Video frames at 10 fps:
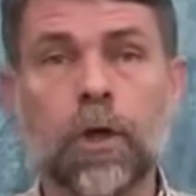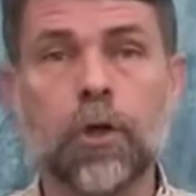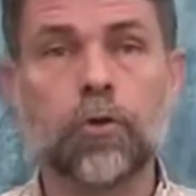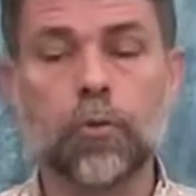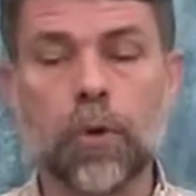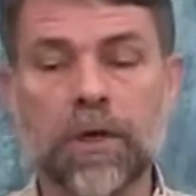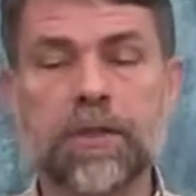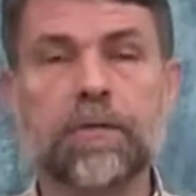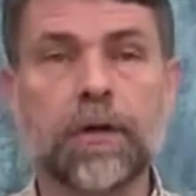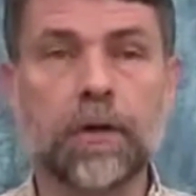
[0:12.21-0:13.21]
to what is
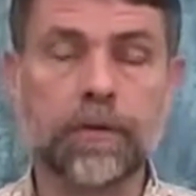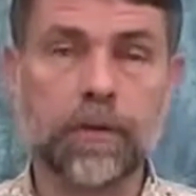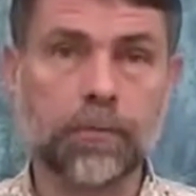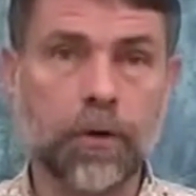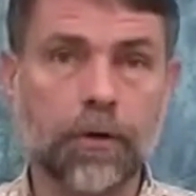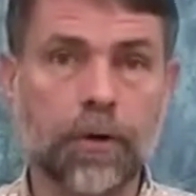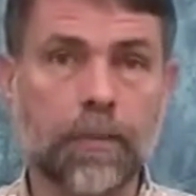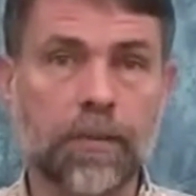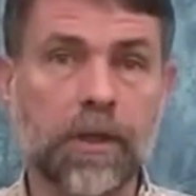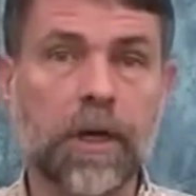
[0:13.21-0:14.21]
involved in the program
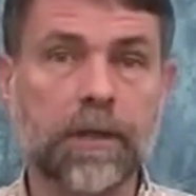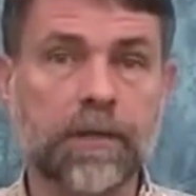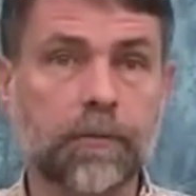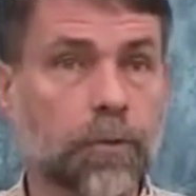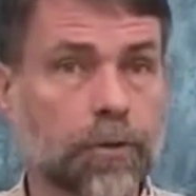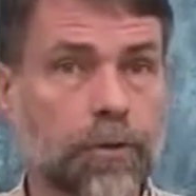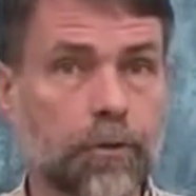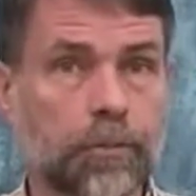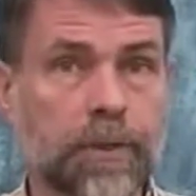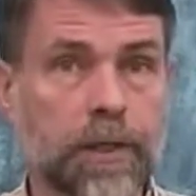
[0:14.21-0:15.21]
and the kinds of courses you'll
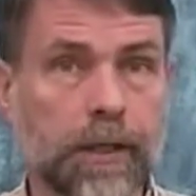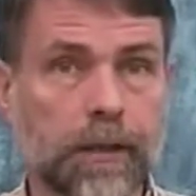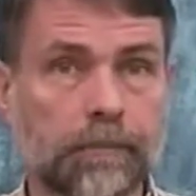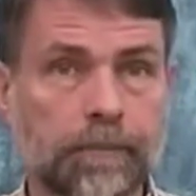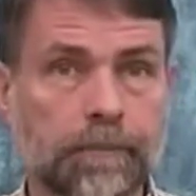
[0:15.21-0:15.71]
be taking.